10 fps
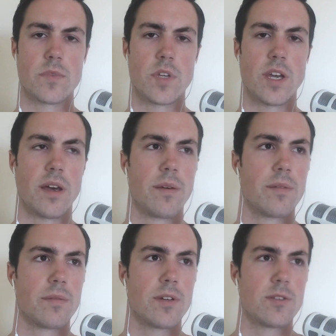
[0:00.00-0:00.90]
Yeah.
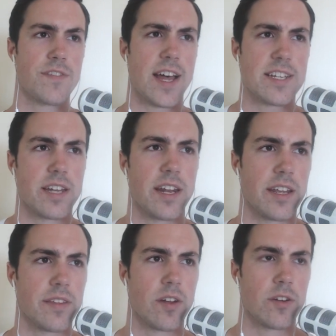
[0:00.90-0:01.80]
It was
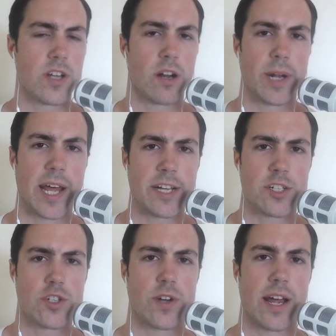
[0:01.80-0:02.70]
fascinating in there. You're talking about
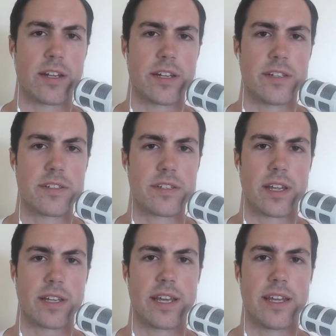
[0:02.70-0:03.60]
externalities and
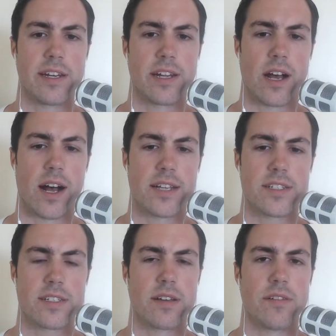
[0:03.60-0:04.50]
like the hidden
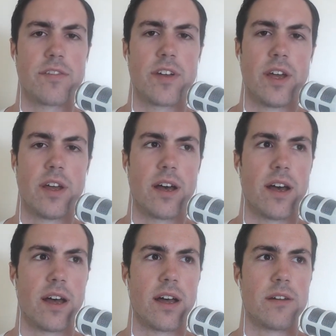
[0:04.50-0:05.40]
costs of
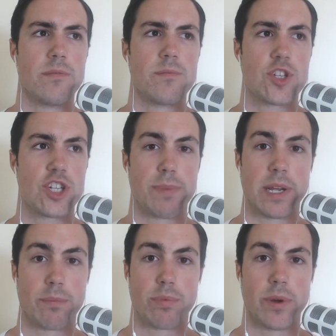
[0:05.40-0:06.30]

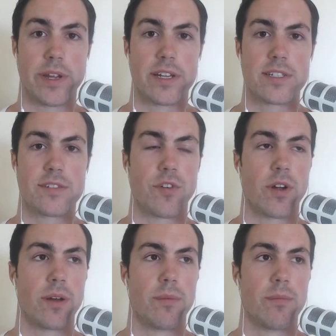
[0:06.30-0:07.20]
shipping a Prius
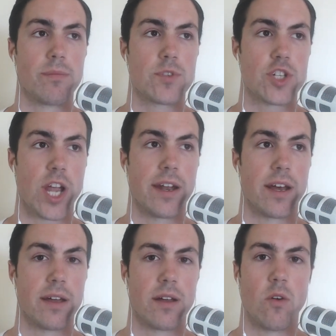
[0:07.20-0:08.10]
from
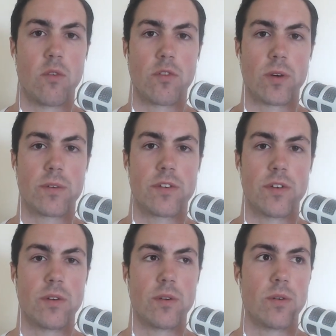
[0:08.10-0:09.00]
China over
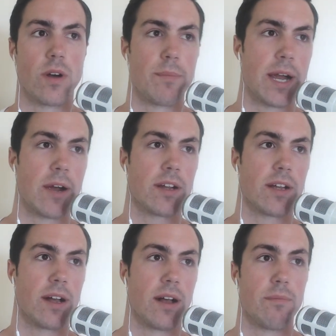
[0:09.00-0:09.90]
to
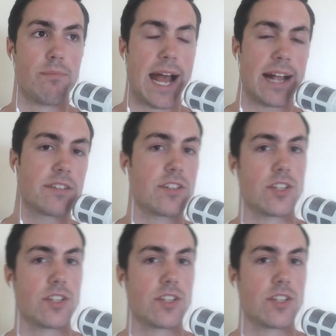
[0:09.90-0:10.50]
America, back to